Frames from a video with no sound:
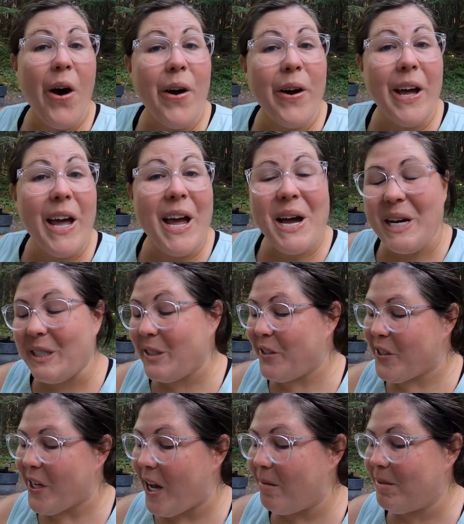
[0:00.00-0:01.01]
Okay, I
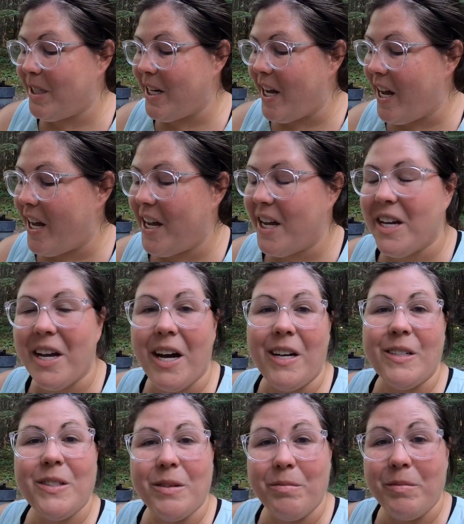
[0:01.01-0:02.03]
stopped today and
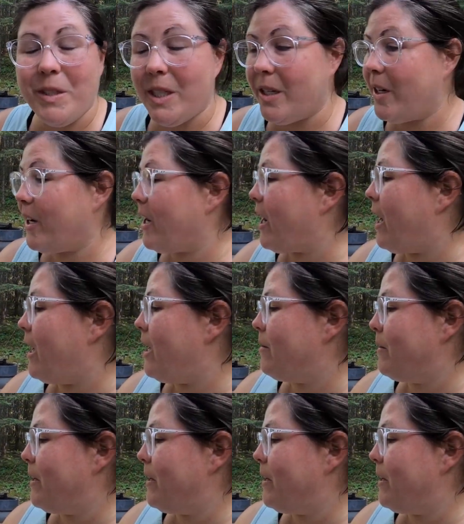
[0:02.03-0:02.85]
got some dinner. I am